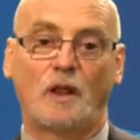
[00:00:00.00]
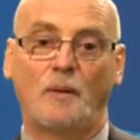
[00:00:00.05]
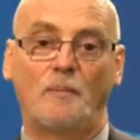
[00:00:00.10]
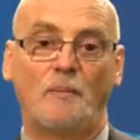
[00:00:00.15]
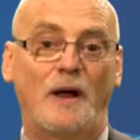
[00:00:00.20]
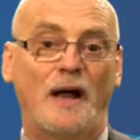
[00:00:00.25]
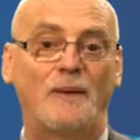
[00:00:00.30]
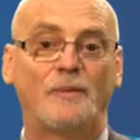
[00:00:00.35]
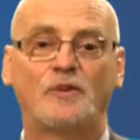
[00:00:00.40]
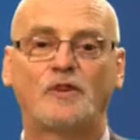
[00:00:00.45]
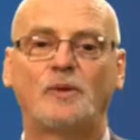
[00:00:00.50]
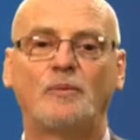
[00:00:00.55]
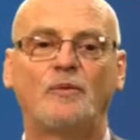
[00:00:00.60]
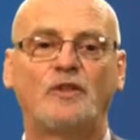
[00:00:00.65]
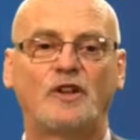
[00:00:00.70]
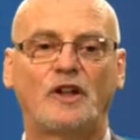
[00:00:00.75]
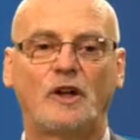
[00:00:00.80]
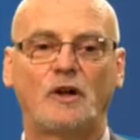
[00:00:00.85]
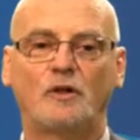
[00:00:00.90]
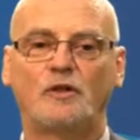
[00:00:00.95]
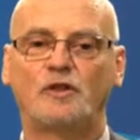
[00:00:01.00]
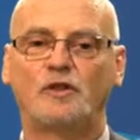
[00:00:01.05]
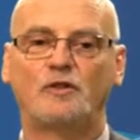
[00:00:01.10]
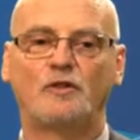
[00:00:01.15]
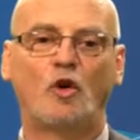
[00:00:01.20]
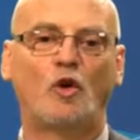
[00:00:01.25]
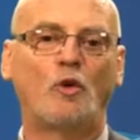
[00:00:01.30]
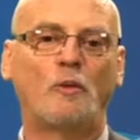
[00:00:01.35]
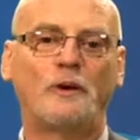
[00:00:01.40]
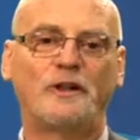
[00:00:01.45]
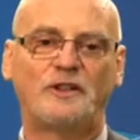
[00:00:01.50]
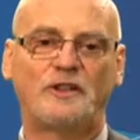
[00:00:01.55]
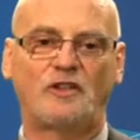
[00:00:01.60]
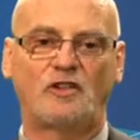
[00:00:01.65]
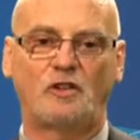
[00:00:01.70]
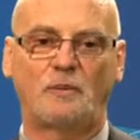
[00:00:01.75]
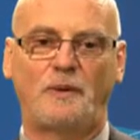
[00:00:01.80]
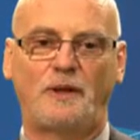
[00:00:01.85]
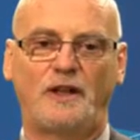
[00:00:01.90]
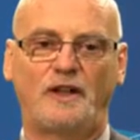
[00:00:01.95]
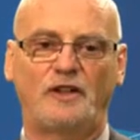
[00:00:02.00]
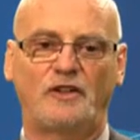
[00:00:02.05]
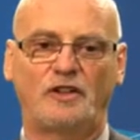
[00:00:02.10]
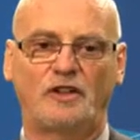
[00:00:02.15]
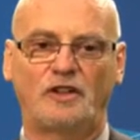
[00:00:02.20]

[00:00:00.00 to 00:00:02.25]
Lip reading: Maps themselves have all but disappeared,